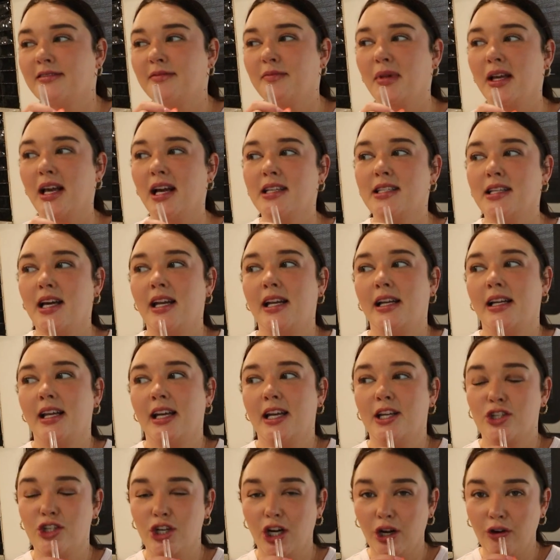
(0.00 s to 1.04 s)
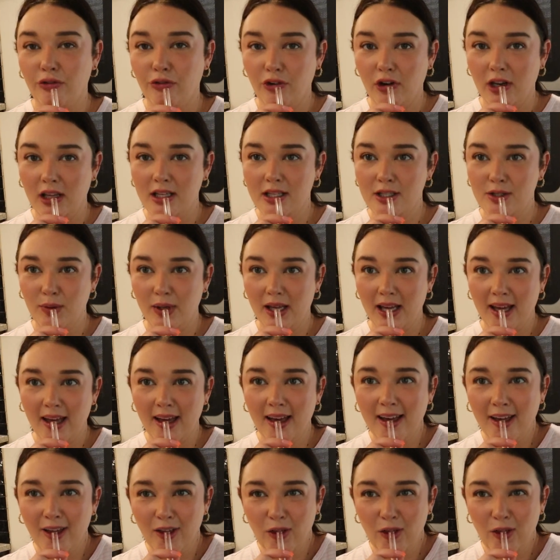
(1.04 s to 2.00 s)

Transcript: because I didn't get sugar-free this week.